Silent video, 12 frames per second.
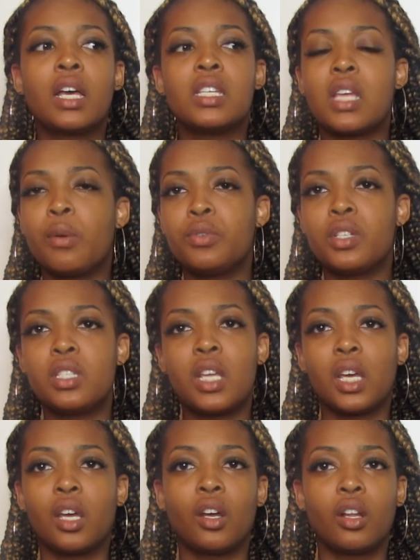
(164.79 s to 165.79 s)
because I was just
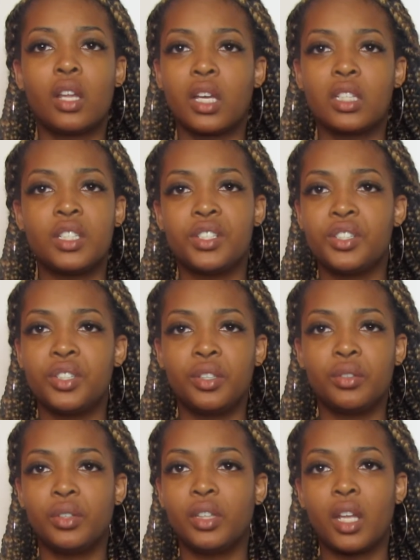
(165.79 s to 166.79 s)
taking girl like a
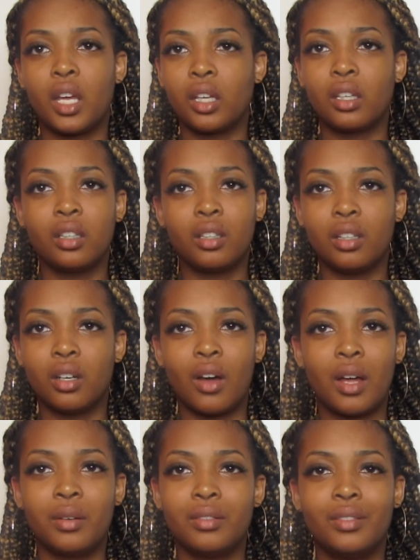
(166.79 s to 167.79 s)
tissue and like, you
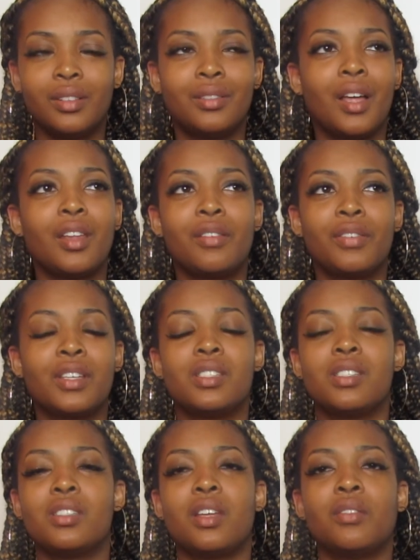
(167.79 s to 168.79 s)
know, all that
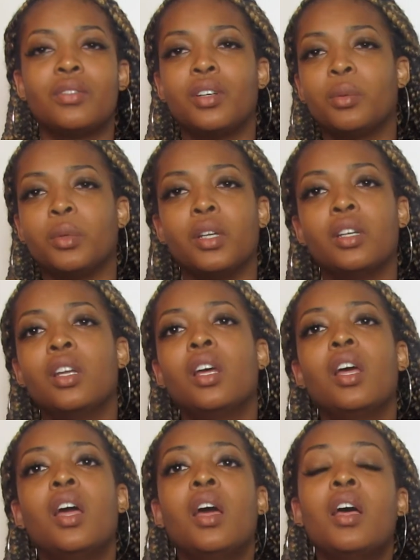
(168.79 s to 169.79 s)
fancy stuff, come on.
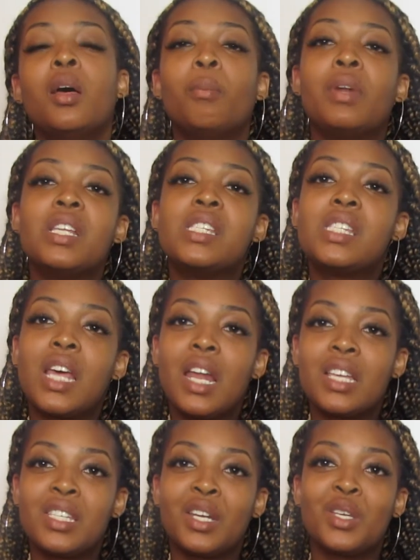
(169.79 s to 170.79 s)
But instead
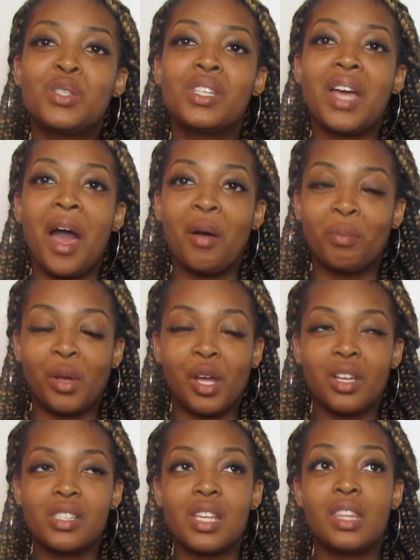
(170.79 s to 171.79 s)
I started using cotton
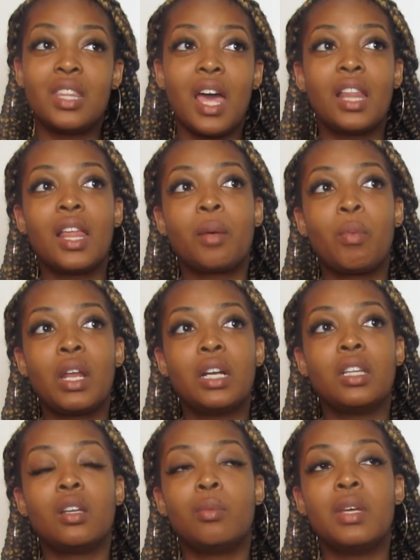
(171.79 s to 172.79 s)
balls, and that like made it a
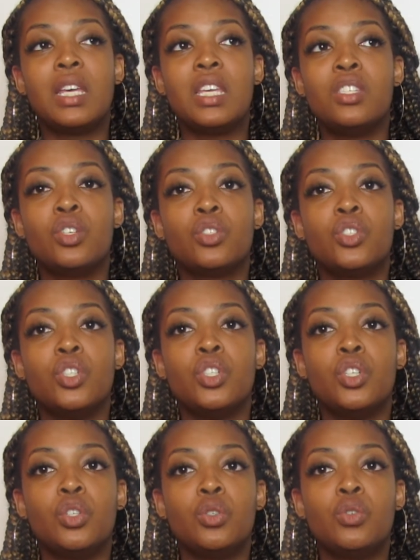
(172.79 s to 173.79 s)
little bit easier to
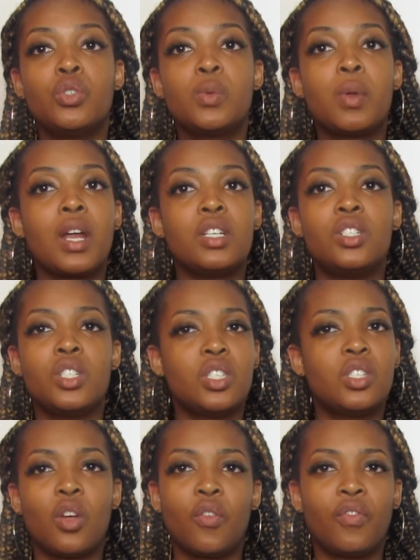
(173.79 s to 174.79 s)
use, but I
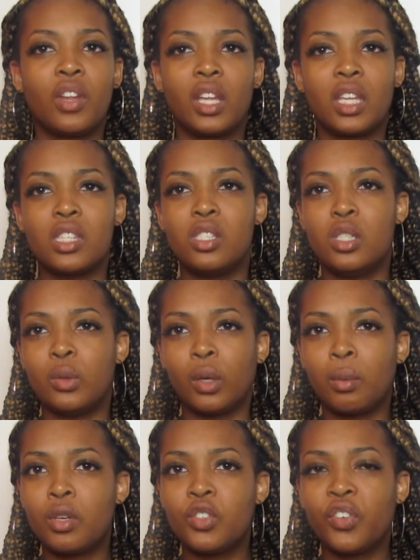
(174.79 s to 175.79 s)
just don't feel like it's doing
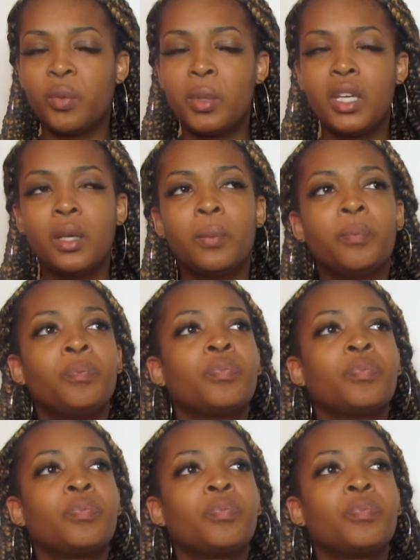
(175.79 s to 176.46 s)
much for me.